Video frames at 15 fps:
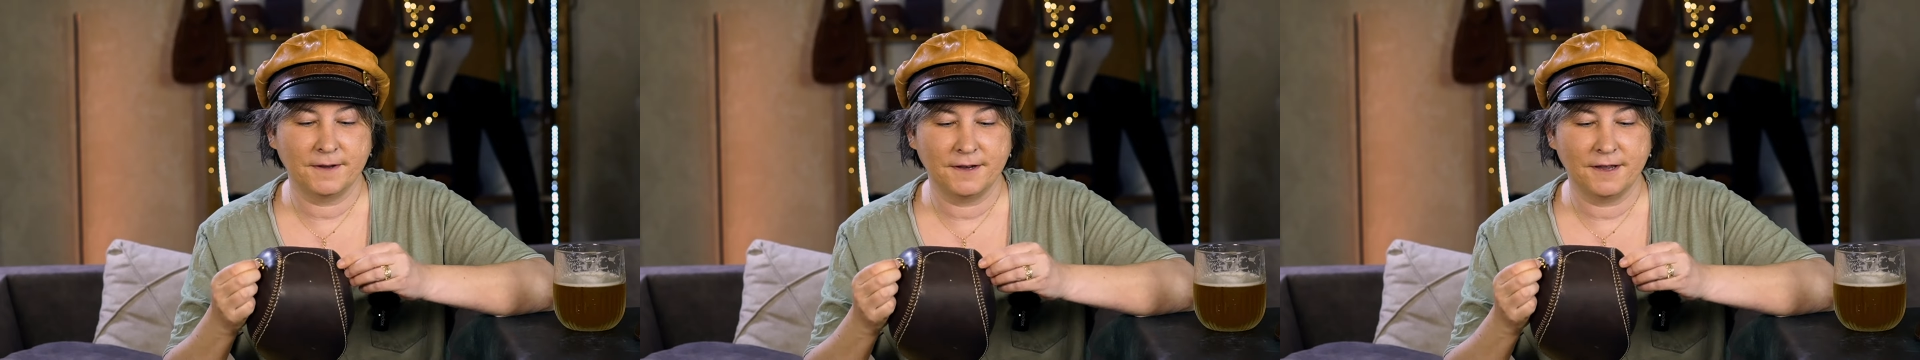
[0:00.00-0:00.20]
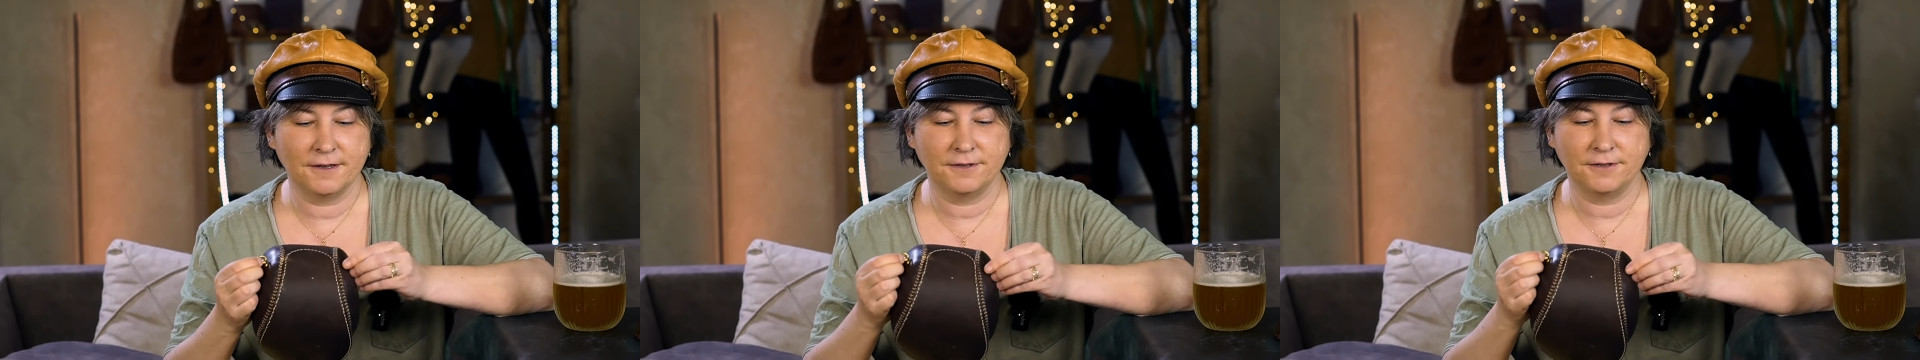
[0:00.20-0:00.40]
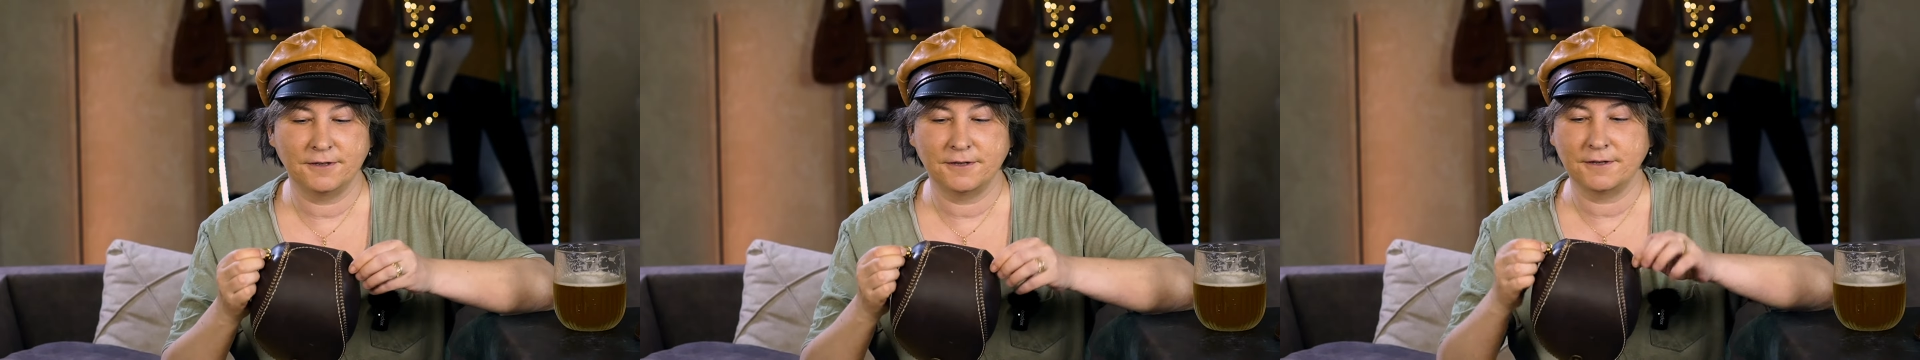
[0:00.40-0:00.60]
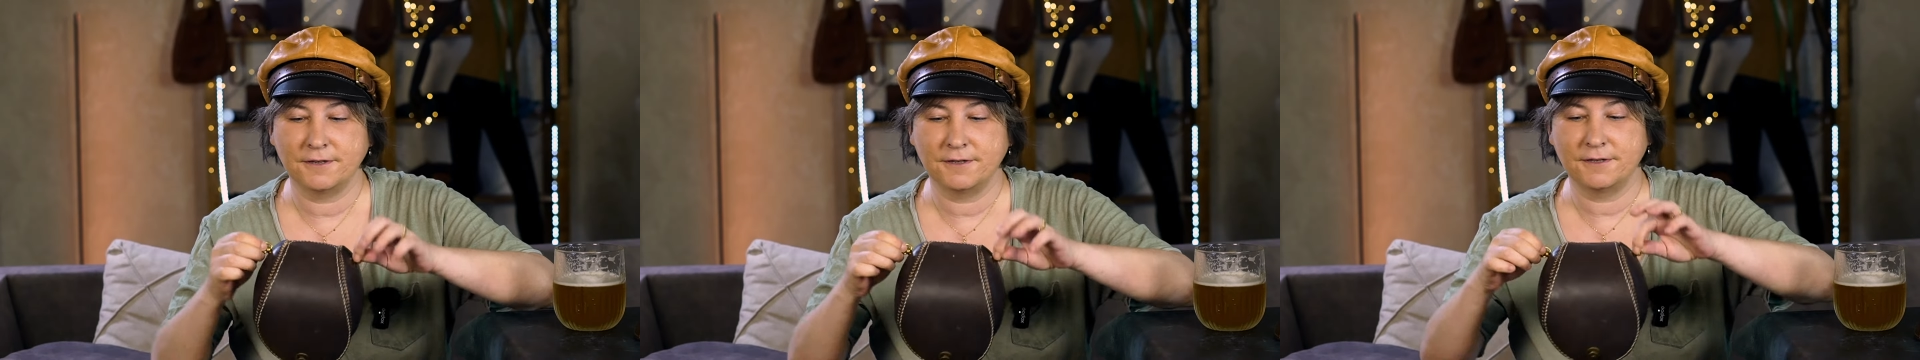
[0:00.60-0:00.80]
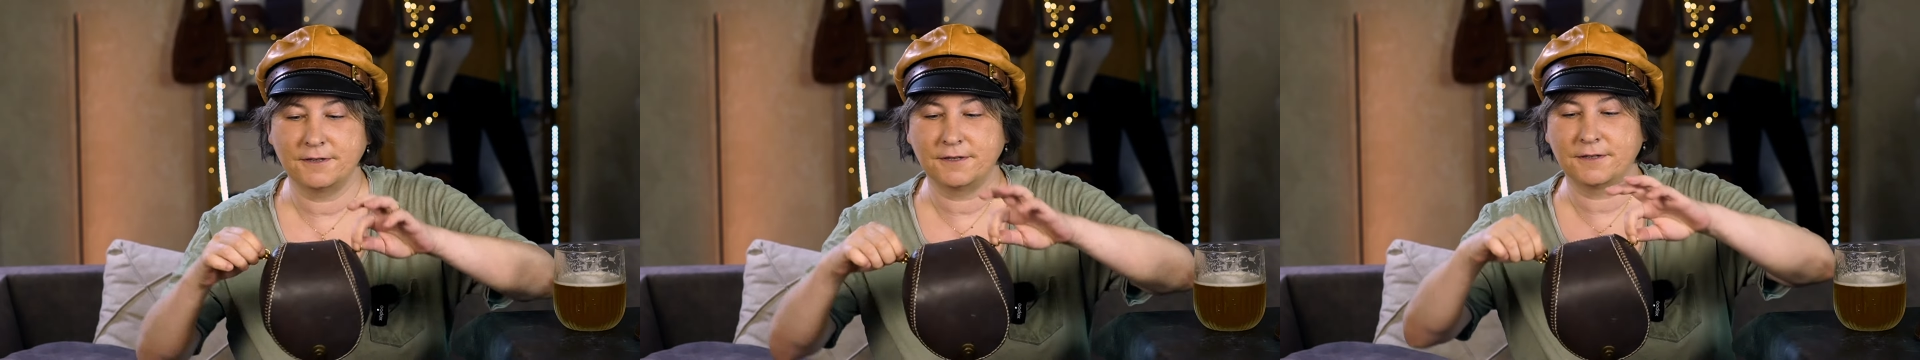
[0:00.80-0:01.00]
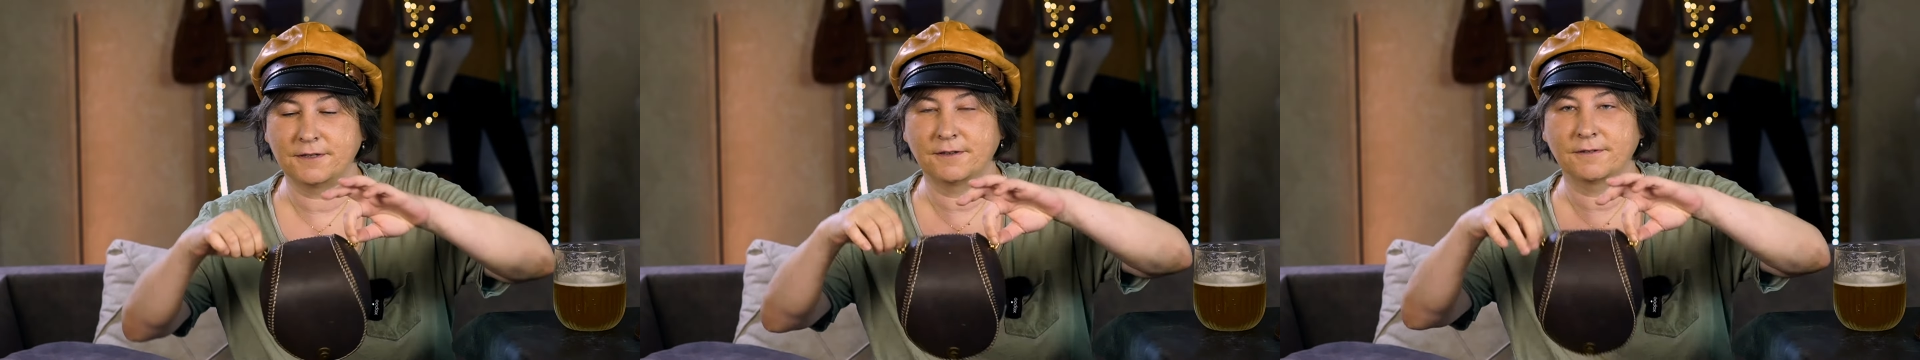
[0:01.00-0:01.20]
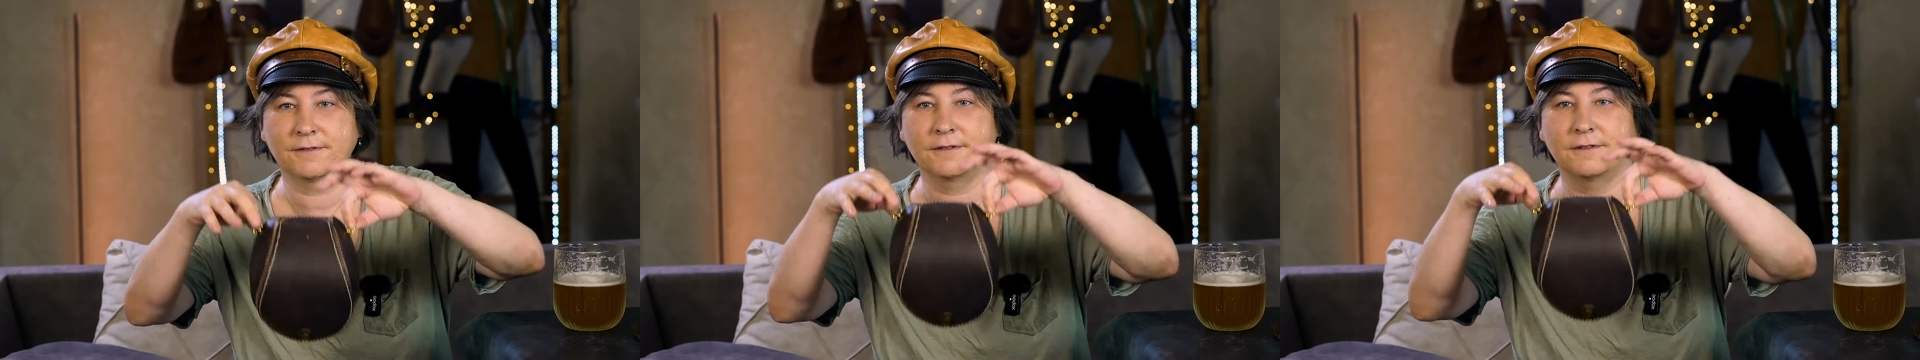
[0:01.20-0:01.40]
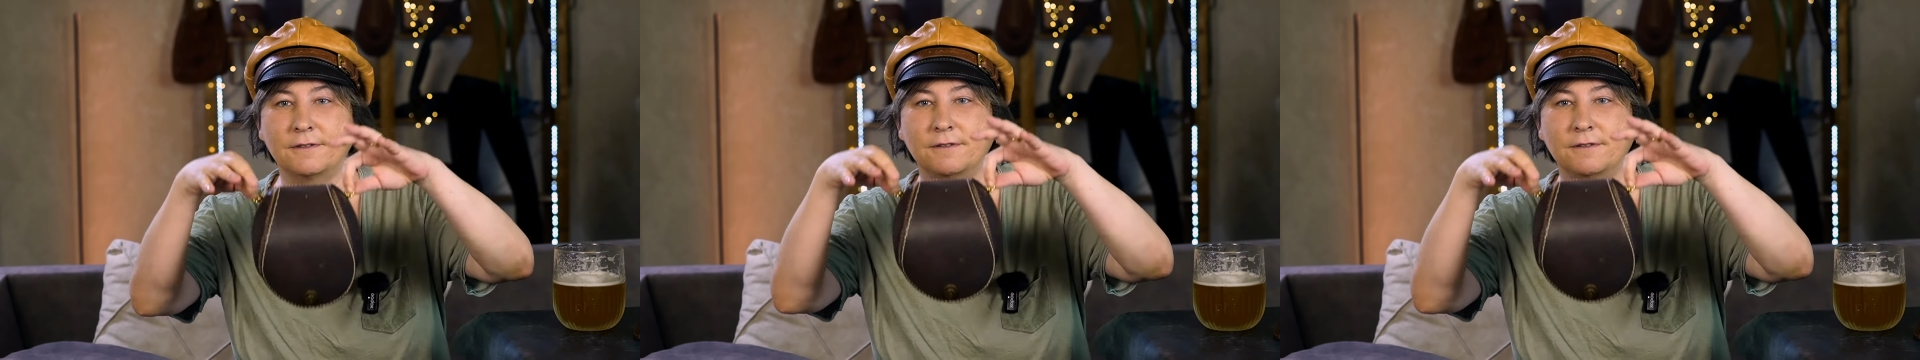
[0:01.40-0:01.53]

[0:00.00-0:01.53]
connectors,